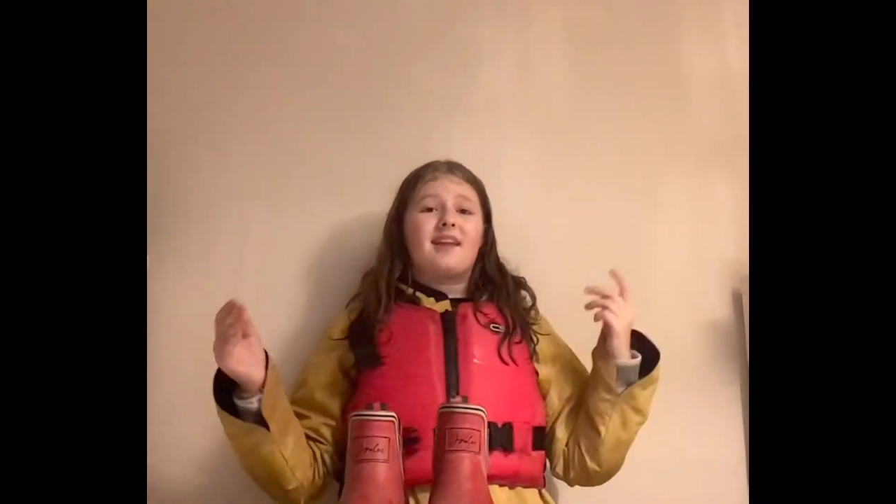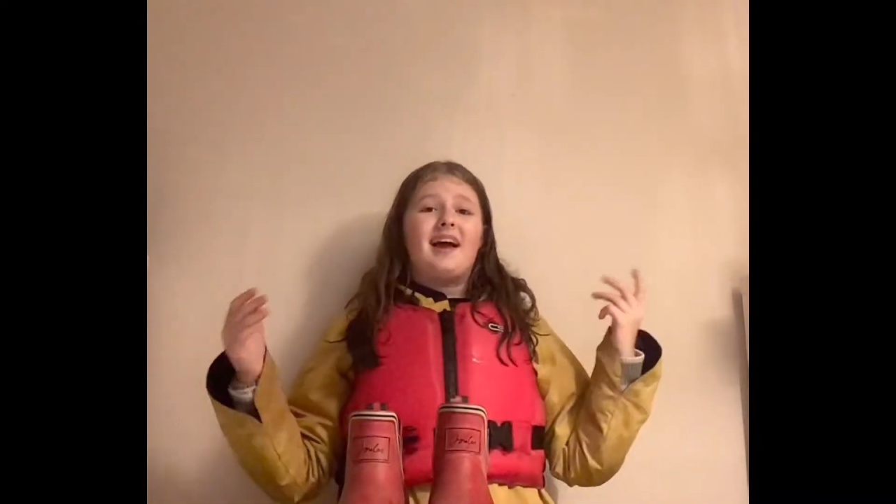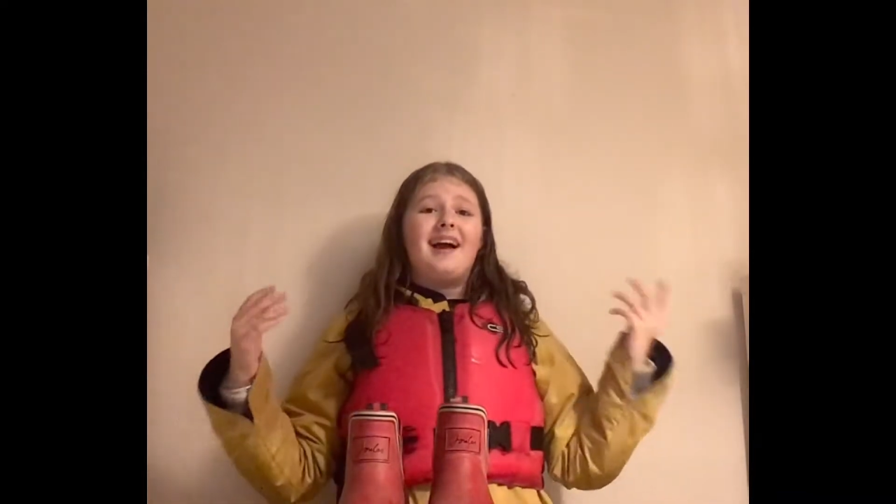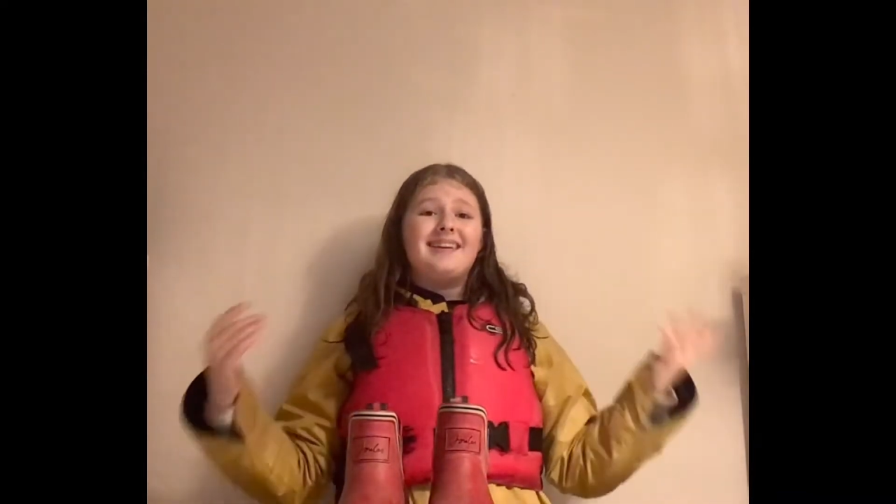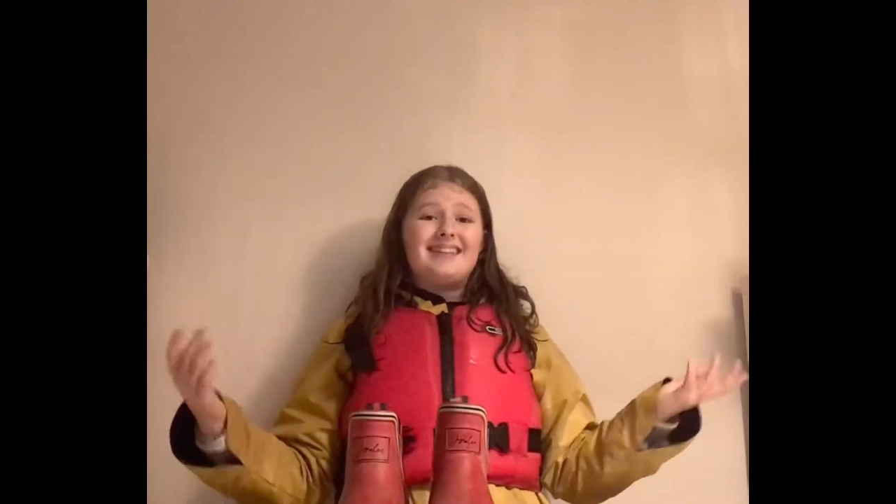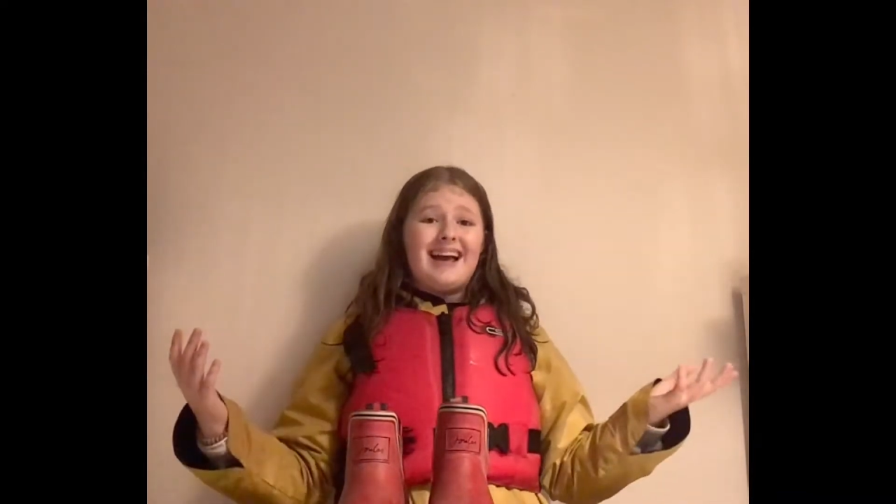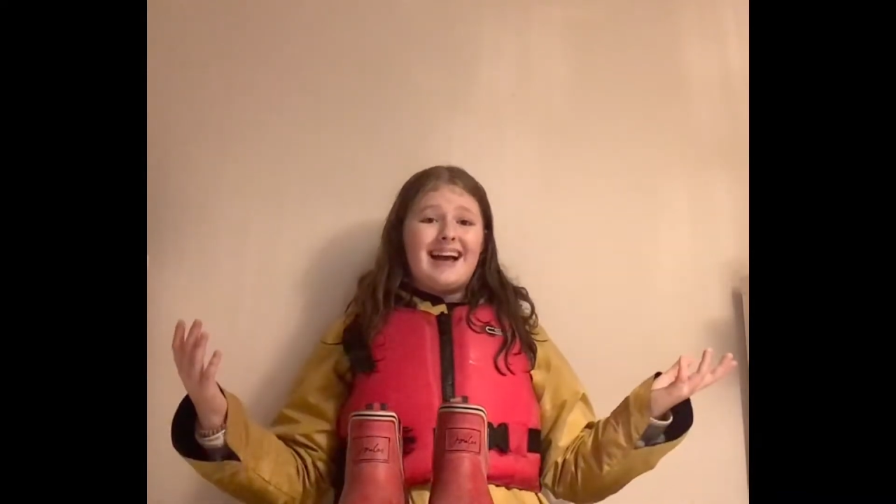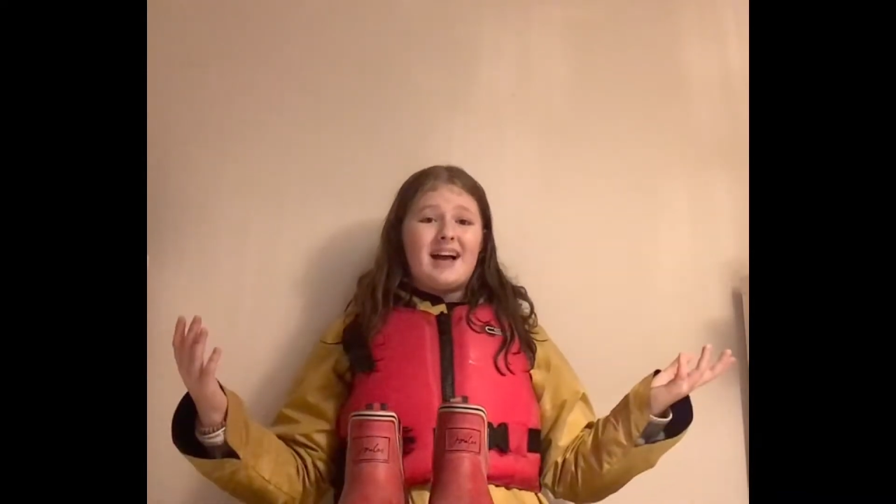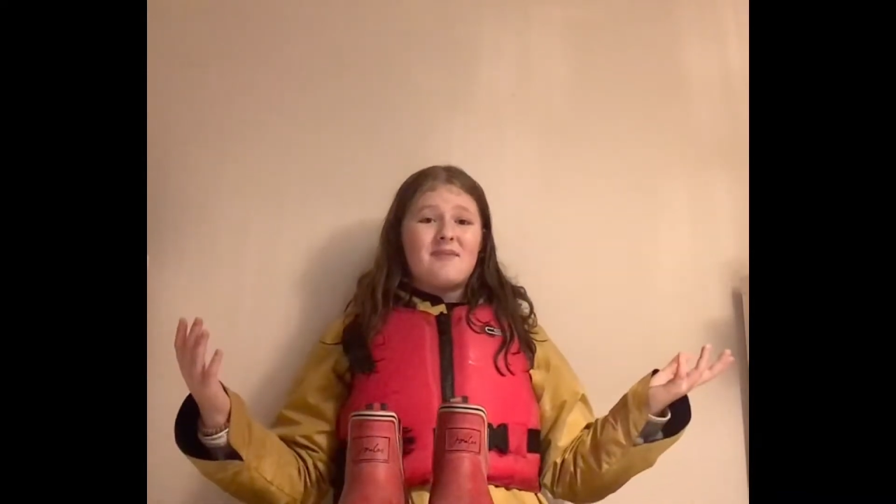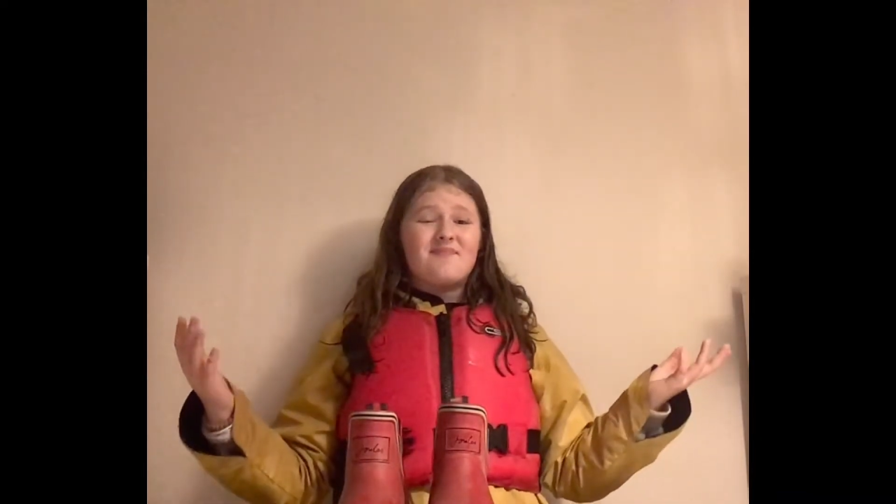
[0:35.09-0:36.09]
And
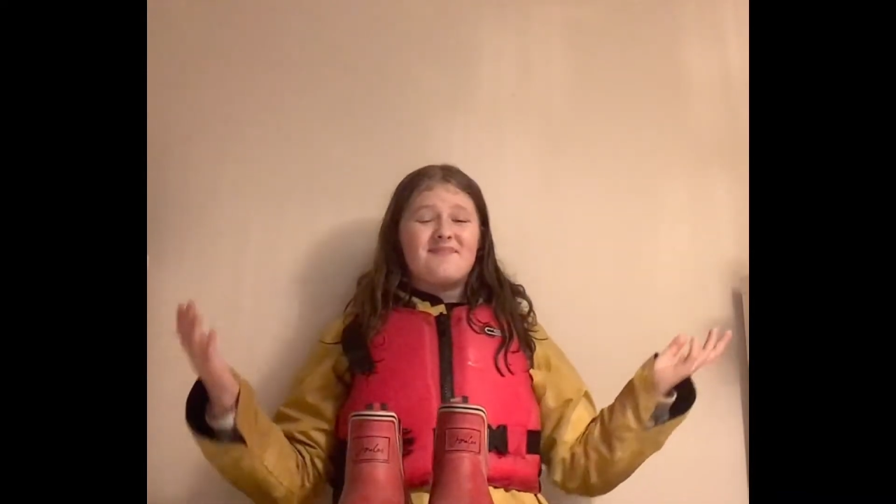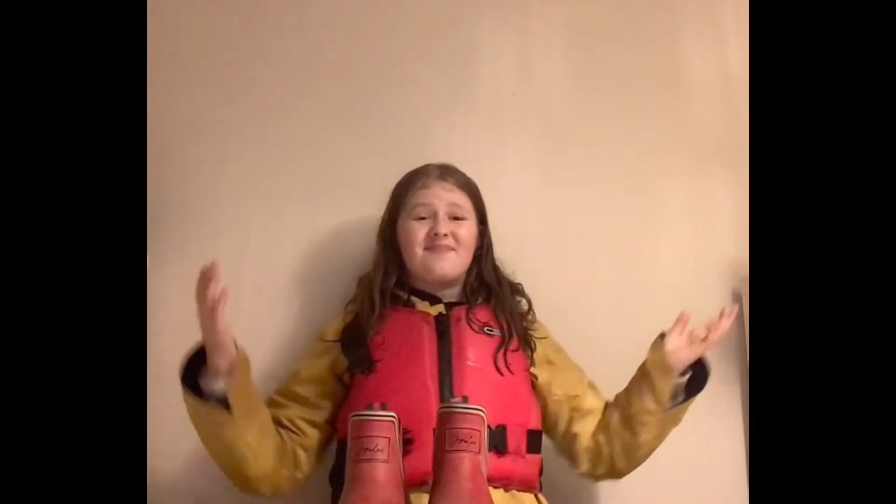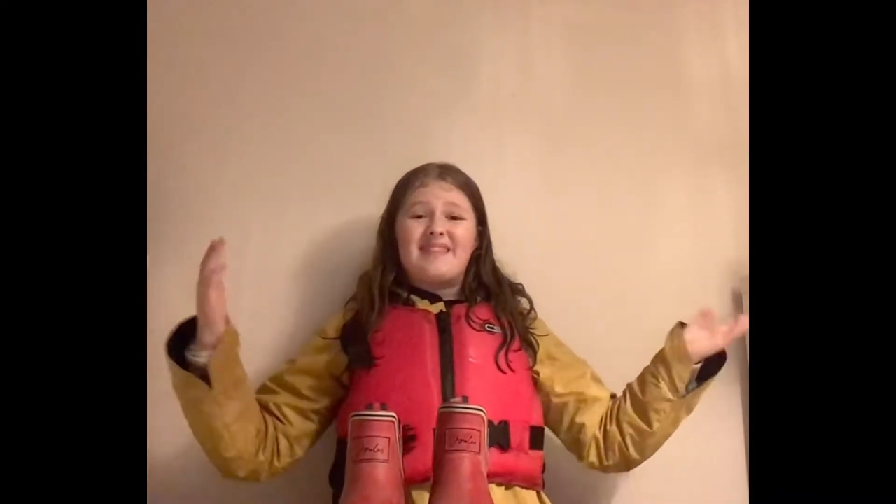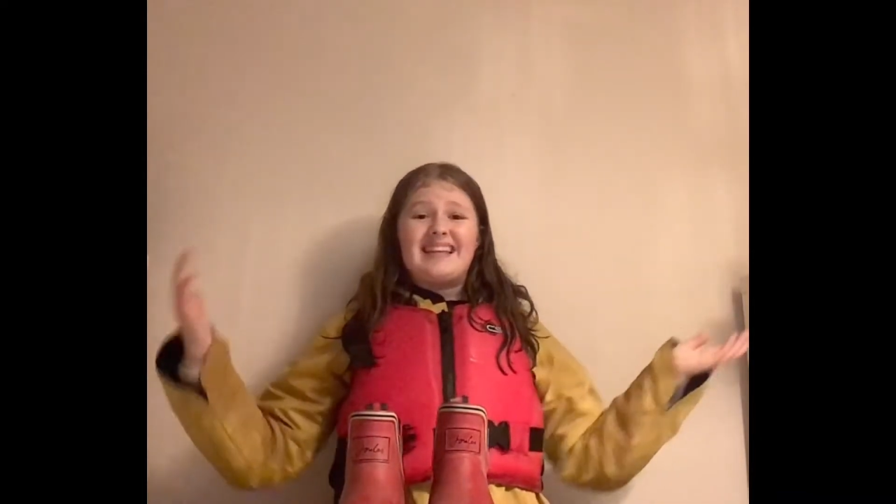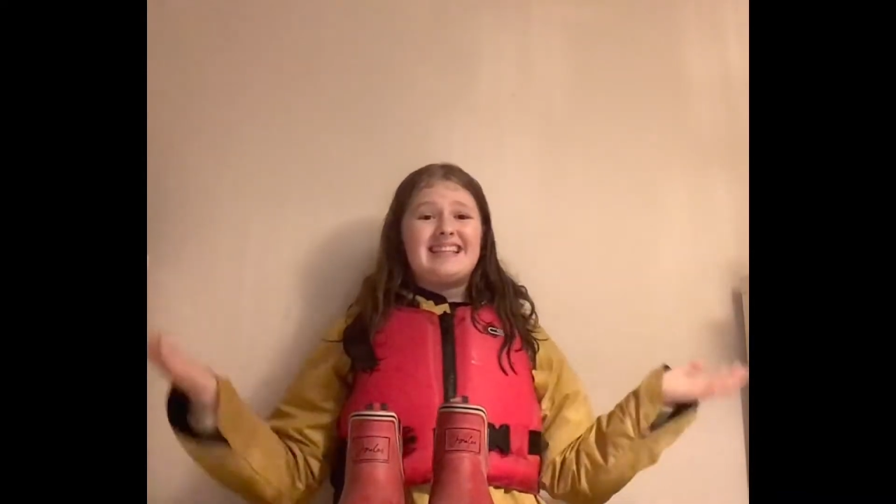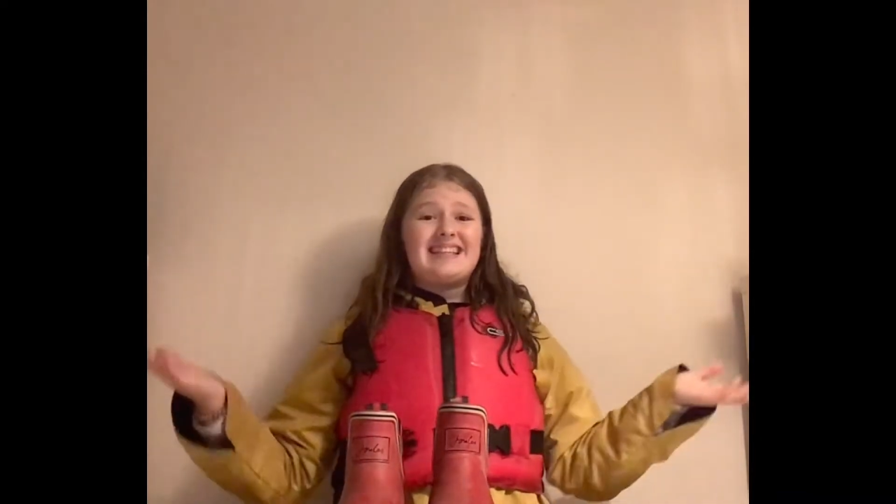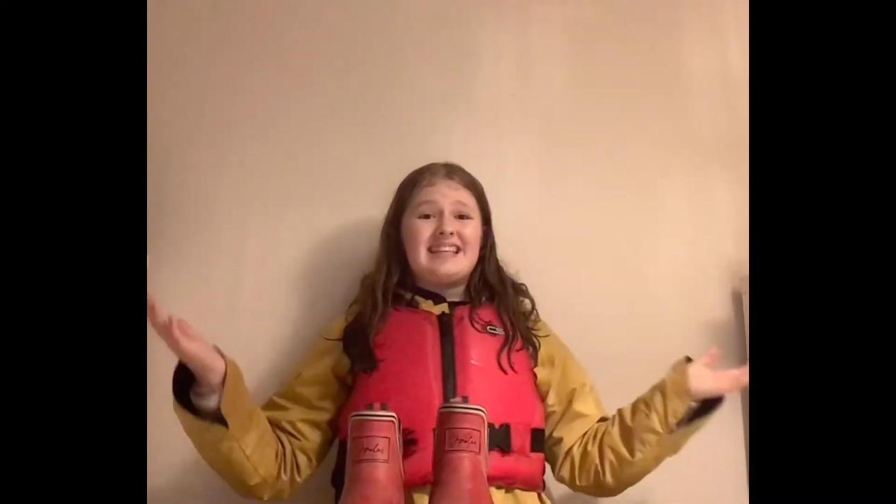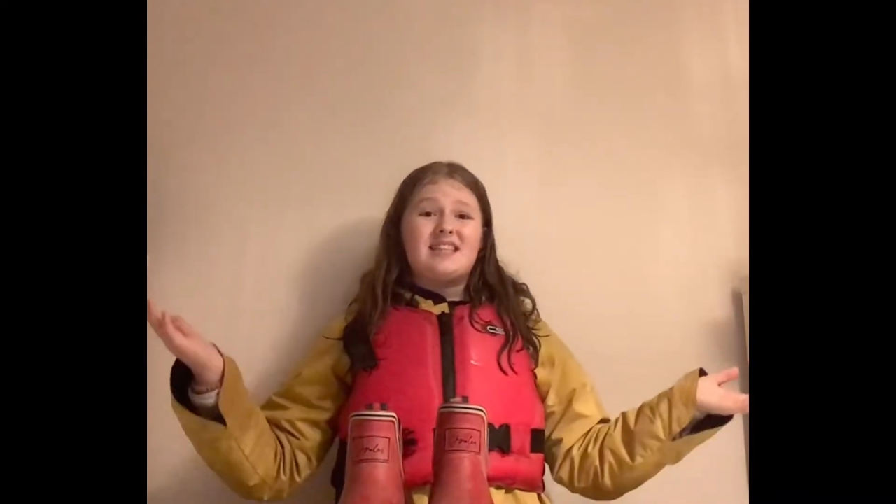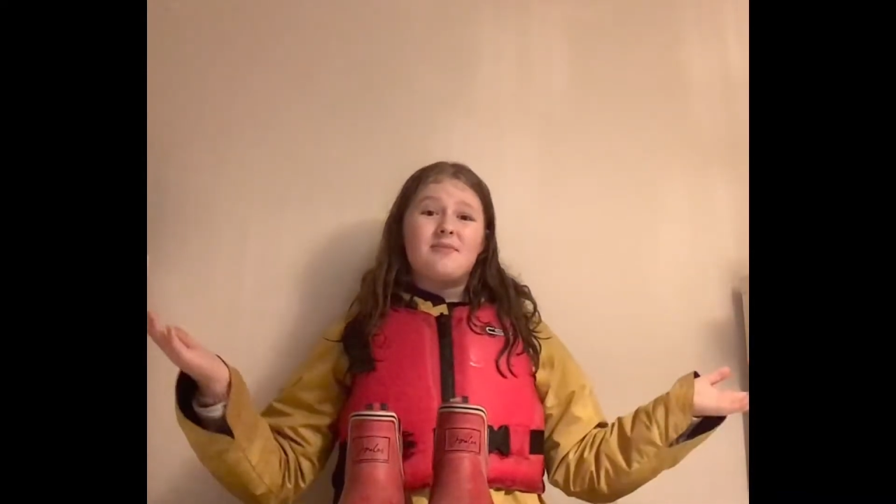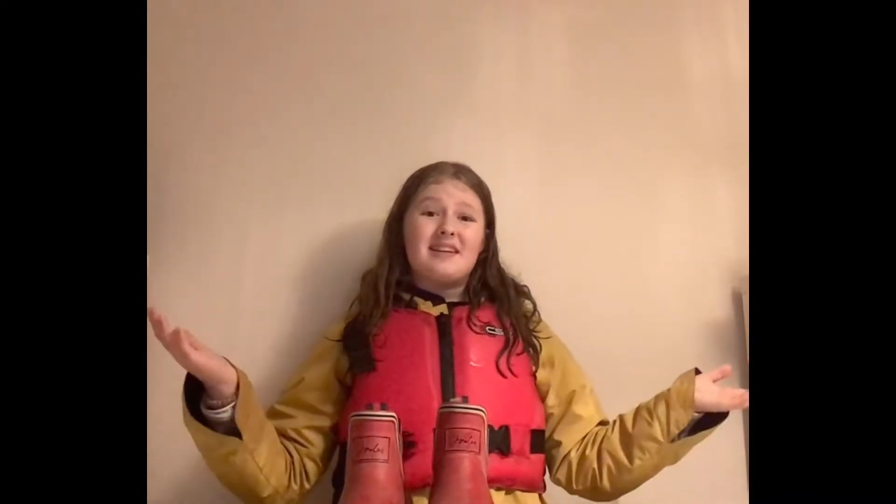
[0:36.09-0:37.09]
yeah, this is
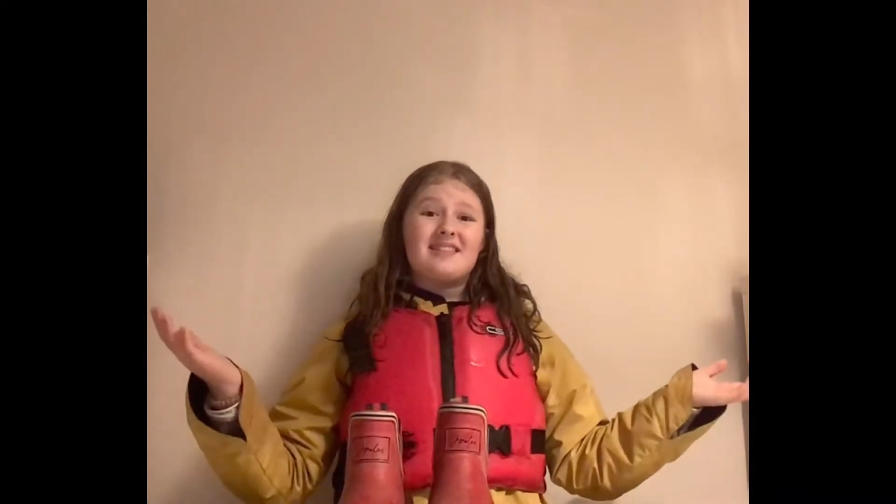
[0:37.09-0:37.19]
this week's